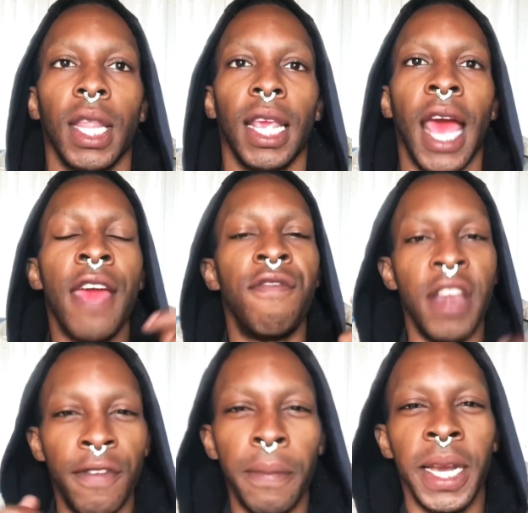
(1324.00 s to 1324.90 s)
I have
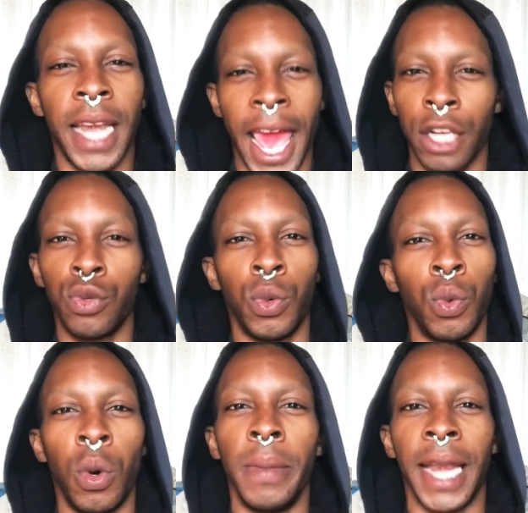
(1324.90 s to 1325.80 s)
never been an actual
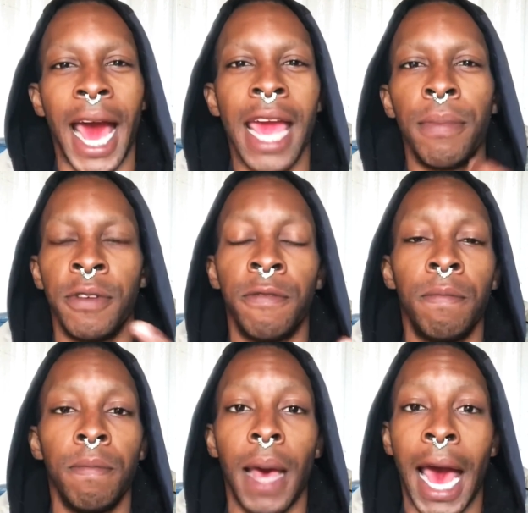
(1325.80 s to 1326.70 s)
woman. I am a
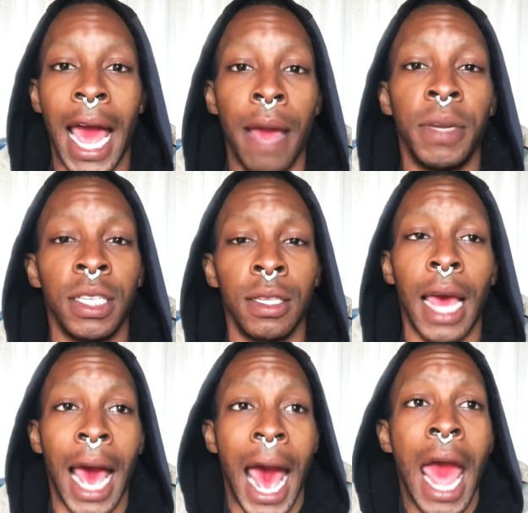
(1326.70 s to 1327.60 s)
I am an
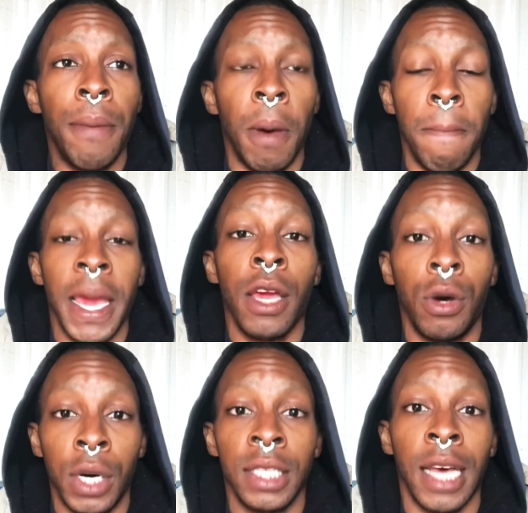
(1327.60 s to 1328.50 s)
I am a
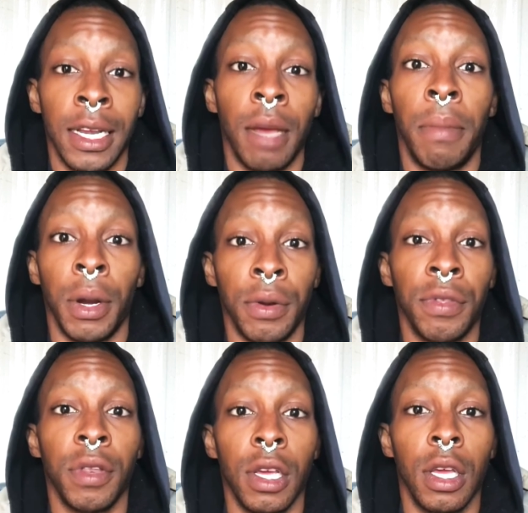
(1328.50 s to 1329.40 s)
male assigned at birth,
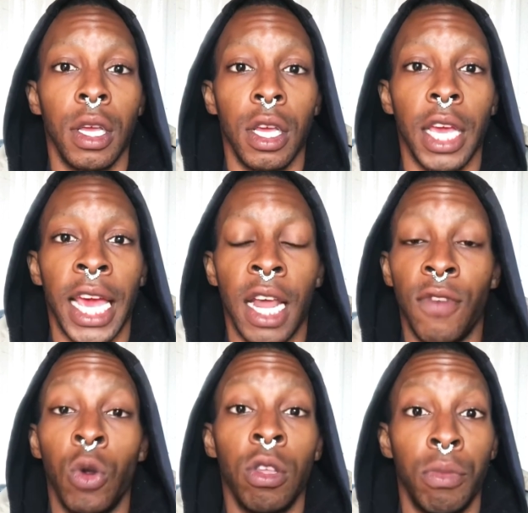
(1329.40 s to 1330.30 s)
and I've
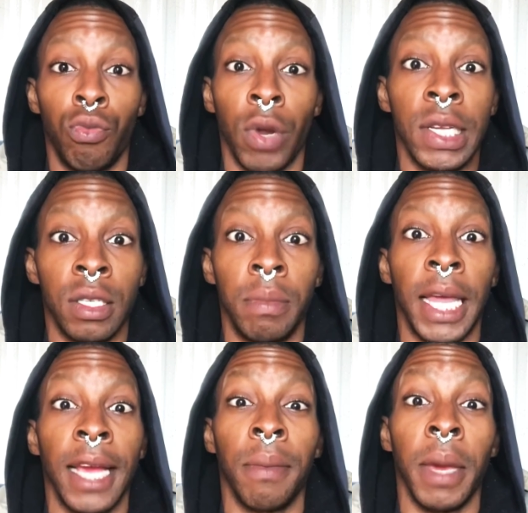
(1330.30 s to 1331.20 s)
only been raised a
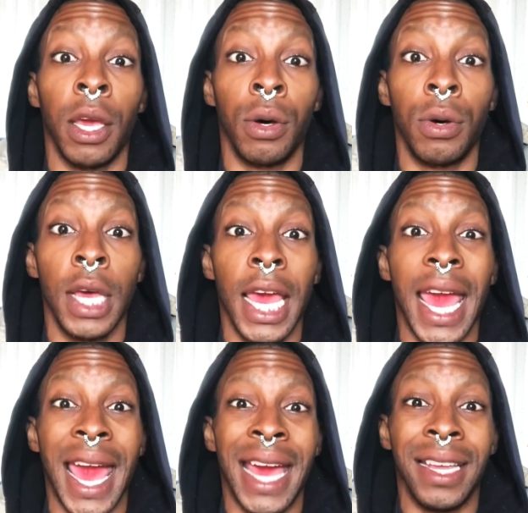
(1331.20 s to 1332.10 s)
black male
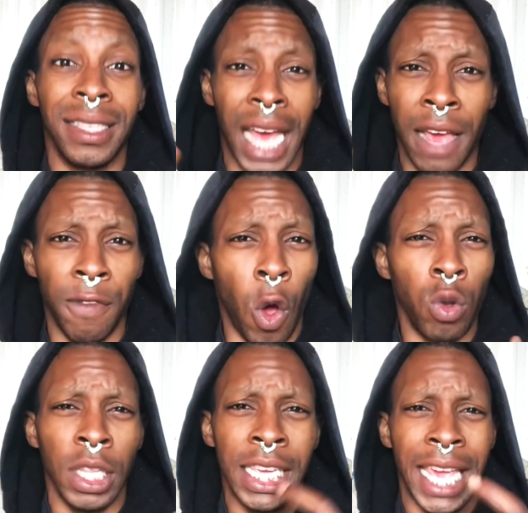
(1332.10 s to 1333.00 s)
and I've
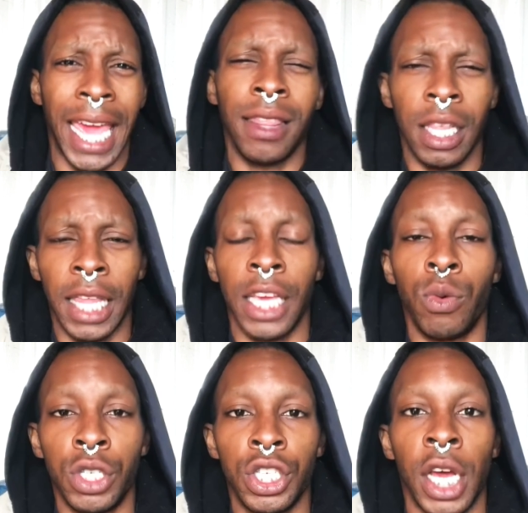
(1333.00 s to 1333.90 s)
only gained the
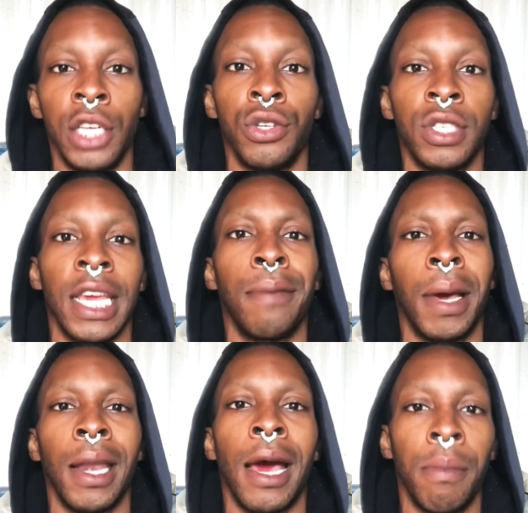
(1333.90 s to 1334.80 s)
language to understand my
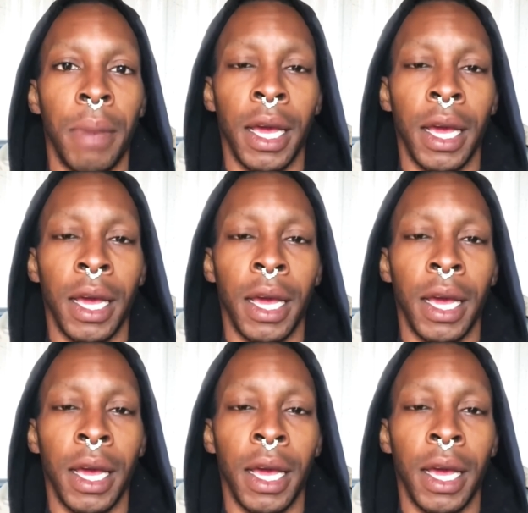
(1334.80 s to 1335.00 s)
non